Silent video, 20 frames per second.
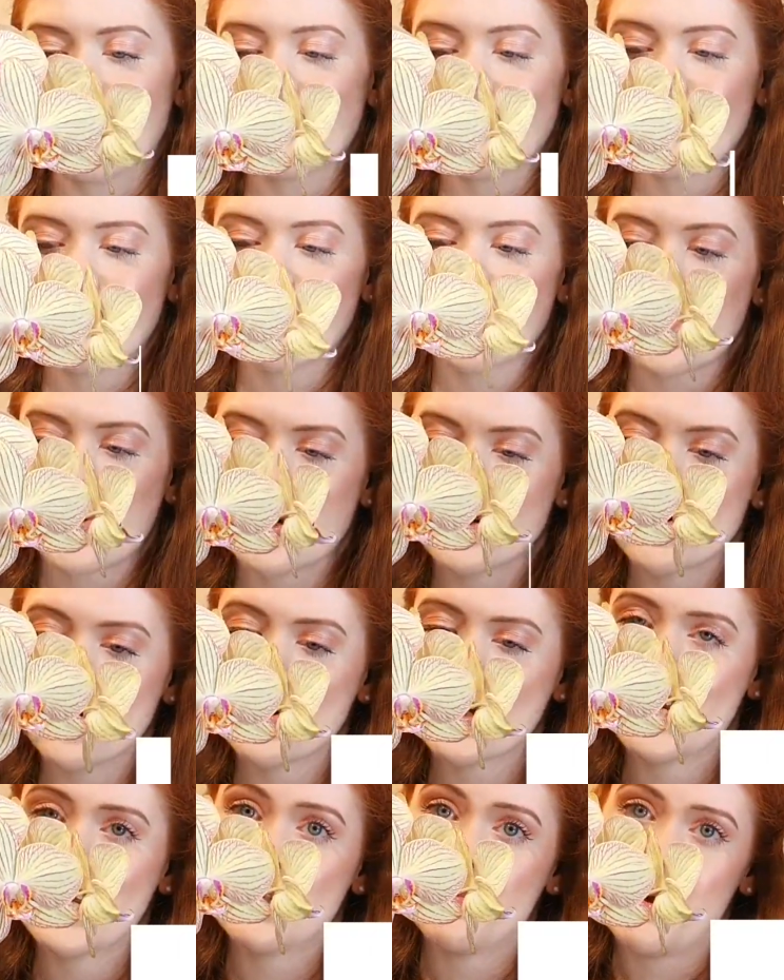So we're going to talk
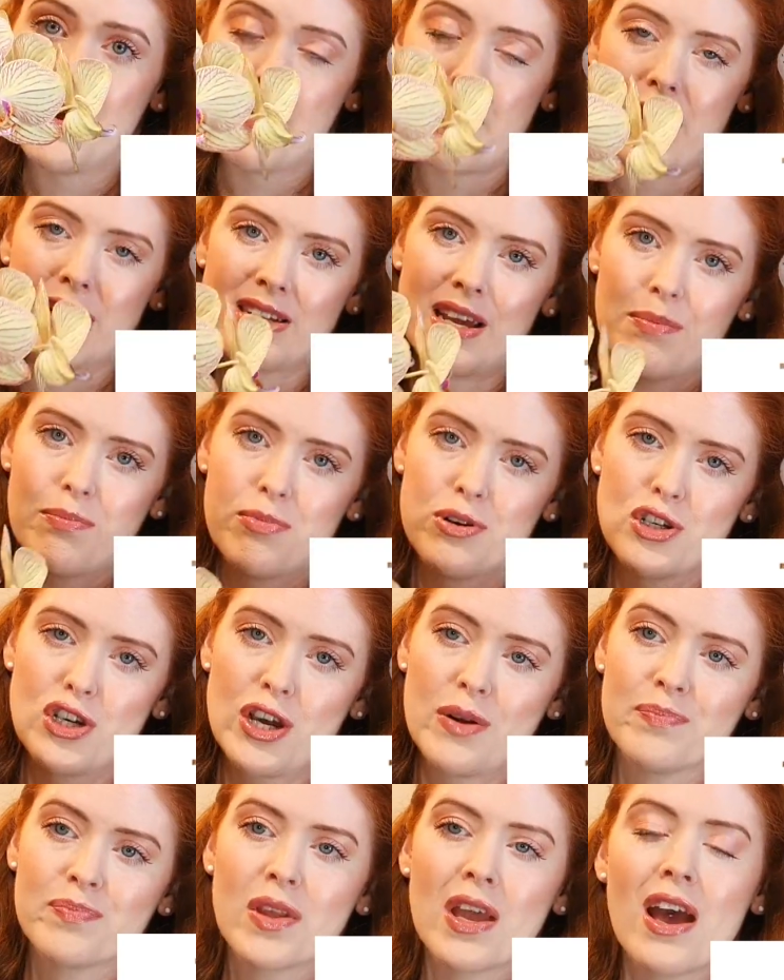a little bit about
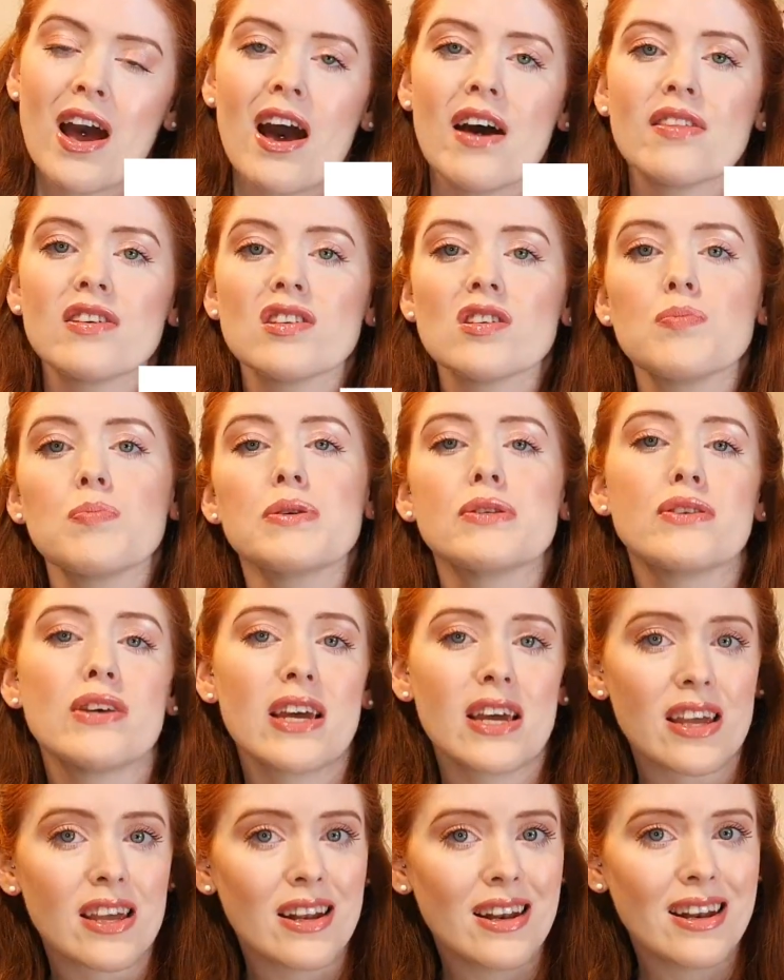temperature, and this is
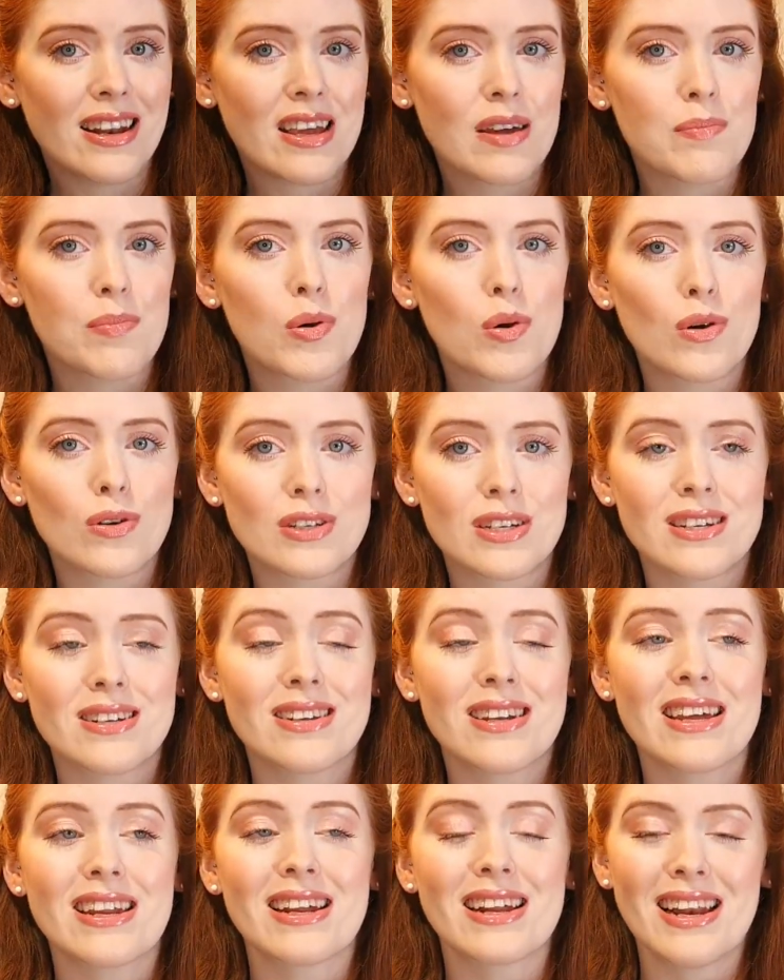particularly important
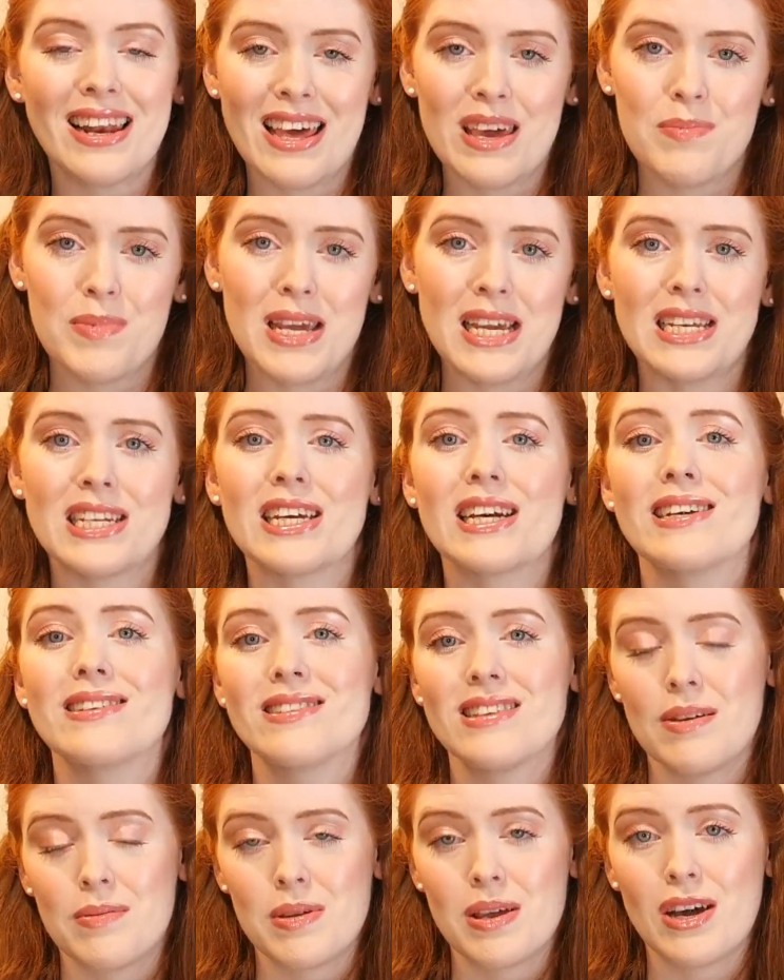in clay media and
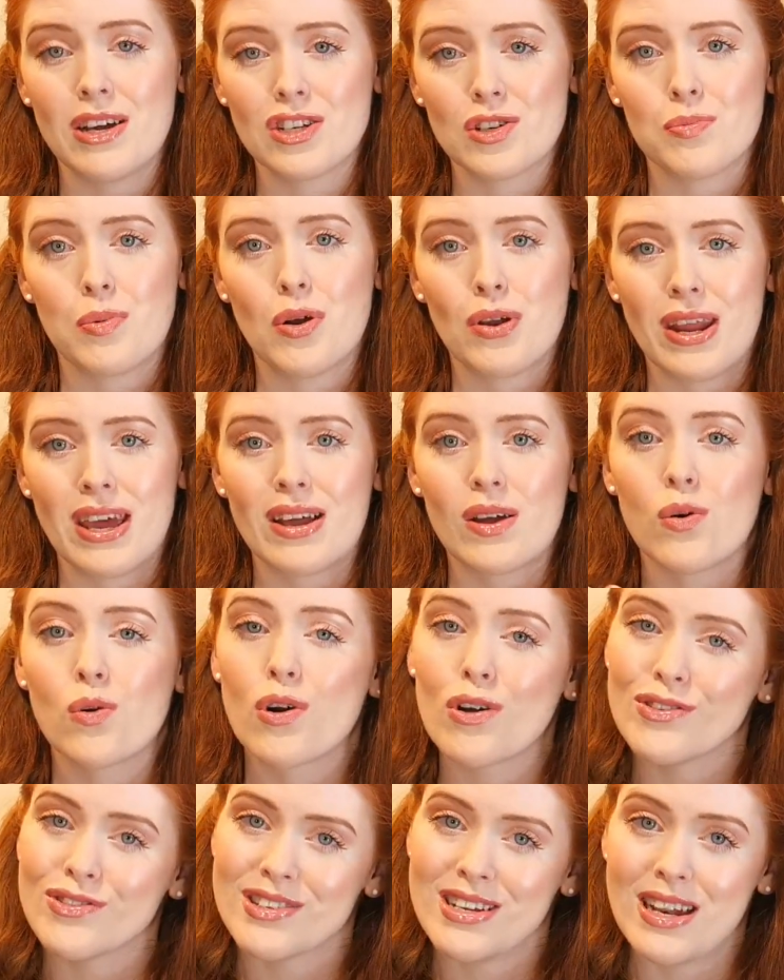semi-hydroponic or
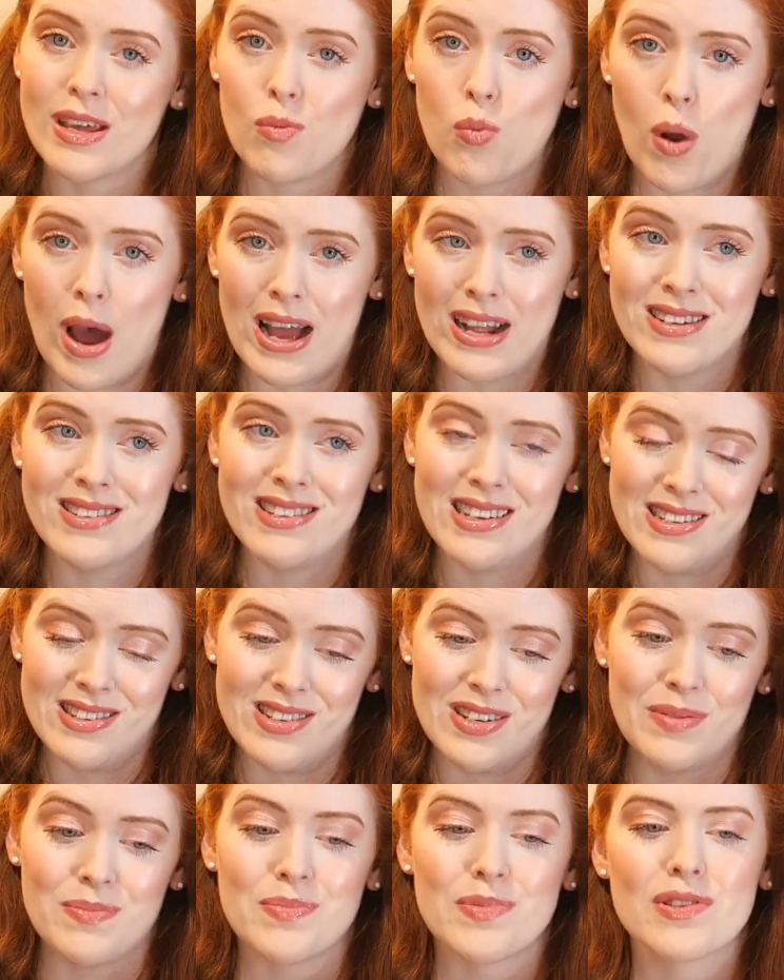constantly wet
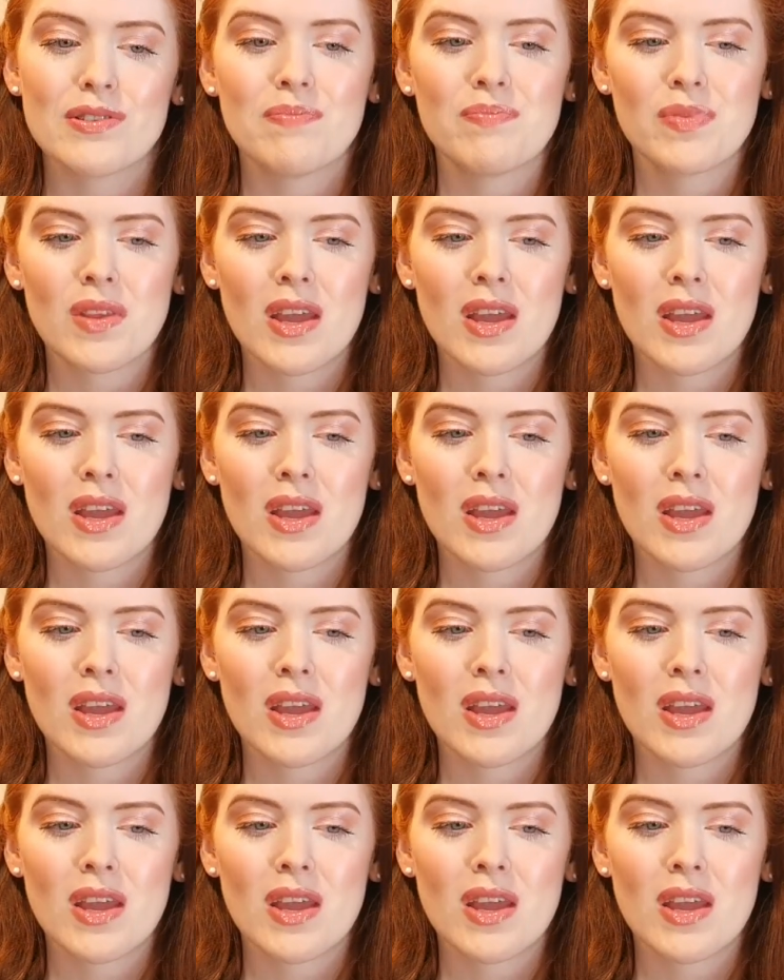systems.